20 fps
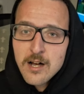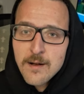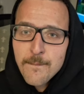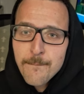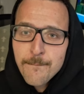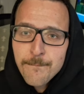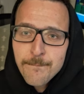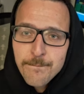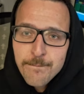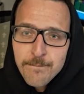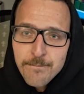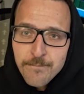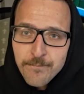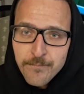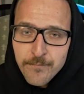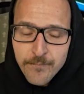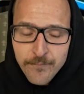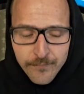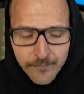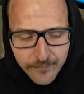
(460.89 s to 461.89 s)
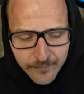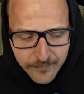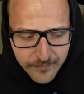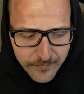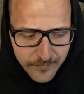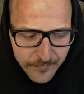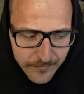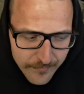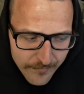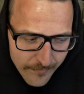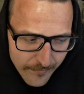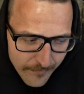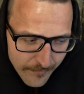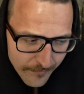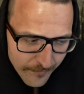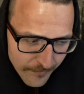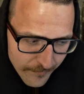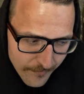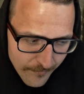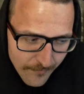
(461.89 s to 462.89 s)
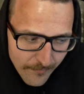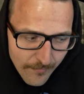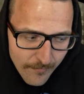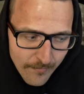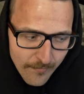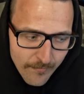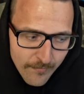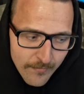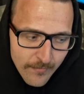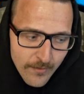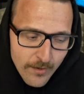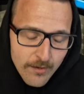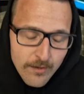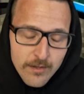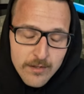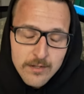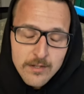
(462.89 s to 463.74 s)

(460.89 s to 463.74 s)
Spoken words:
Nobody speaks.